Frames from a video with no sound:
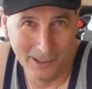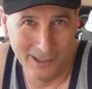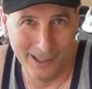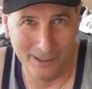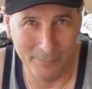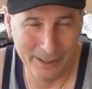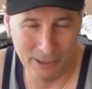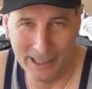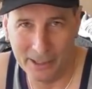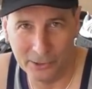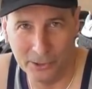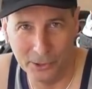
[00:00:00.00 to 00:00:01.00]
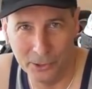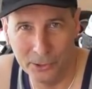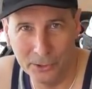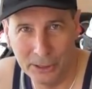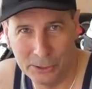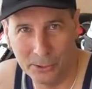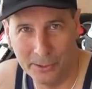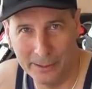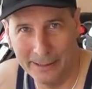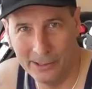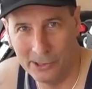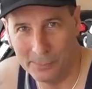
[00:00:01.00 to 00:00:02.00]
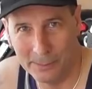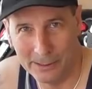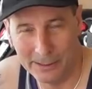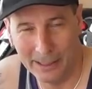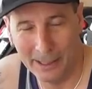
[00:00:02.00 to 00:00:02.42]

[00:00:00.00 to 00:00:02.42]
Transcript: I've been reluctant to do these sort of things, but